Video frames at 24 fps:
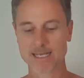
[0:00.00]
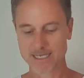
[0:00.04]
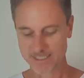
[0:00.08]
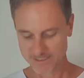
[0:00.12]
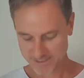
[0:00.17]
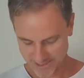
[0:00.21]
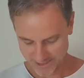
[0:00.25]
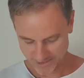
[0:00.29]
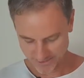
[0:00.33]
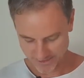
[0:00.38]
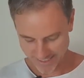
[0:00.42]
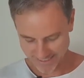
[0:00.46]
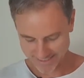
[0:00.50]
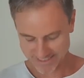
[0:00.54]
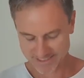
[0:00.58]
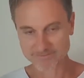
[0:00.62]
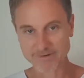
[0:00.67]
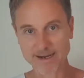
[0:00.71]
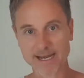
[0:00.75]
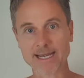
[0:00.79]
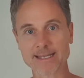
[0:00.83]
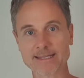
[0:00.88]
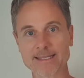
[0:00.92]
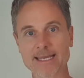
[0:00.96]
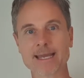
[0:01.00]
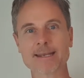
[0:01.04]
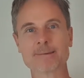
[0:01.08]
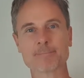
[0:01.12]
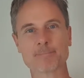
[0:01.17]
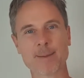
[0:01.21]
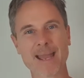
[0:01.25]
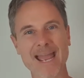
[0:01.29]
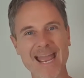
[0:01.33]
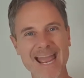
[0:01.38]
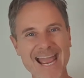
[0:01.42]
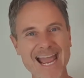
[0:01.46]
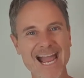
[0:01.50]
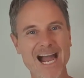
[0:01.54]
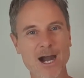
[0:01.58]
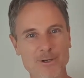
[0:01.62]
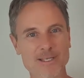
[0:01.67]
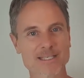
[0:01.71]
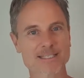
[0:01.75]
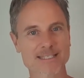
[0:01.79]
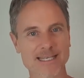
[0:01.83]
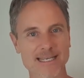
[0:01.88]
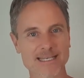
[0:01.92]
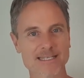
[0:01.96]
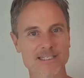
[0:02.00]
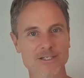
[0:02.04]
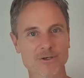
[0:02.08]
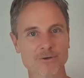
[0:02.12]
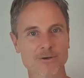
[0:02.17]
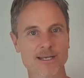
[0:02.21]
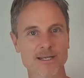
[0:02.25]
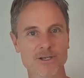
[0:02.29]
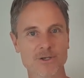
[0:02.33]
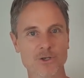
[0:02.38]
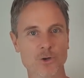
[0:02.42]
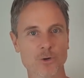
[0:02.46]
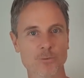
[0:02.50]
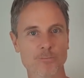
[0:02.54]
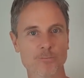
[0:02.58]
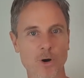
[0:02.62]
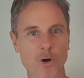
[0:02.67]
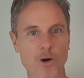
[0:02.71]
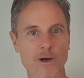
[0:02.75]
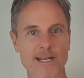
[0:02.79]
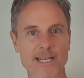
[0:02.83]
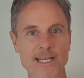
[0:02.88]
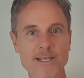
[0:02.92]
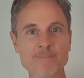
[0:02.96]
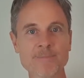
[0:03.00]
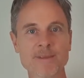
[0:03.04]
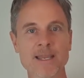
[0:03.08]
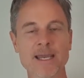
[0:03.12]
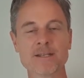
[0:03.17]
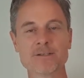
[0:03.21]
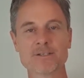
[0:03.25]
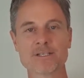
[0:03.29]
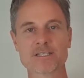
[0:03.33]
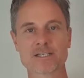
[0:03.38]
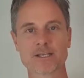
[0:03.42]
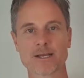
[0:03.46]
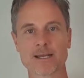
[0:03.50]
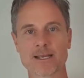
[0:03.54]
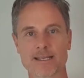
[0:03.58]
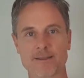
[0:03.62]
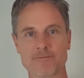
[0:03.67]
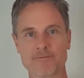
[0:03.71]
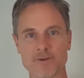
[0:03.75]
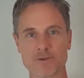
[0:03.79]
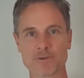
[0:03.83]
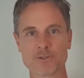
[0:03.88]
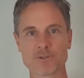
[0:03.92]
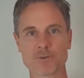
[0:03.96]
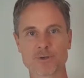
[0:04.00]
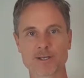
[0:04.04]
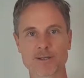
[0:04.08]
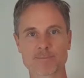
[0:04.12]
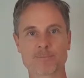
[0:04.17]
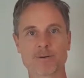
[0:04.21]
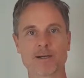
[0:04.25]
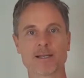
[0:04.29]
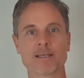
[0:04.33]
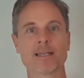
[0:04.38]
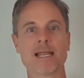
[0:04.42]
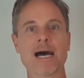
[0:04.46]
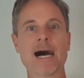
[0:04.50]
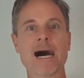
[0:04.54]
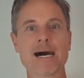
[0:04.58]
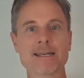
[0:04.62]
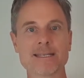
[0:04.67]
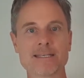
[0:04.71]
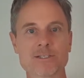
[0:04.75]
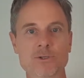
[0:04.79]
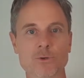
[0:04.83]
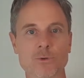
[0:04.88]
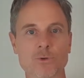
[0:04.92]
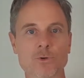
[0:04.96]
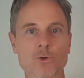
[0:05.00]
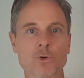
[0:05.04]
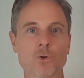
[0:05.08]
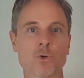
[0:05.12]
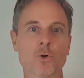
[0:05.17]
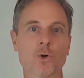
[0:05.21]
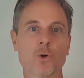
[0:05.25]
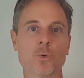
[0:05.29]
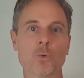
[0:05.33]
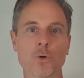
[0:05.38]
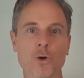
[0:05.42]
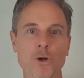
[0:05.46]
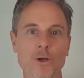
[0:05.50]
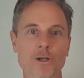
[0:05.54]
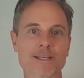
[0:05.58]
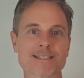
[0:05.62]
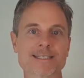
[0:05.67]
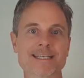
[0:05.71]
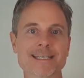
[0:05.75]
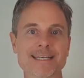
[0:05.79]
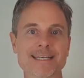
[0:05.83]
So you're activating that power center in your body, just like if you're doing Pilates or core work, it's going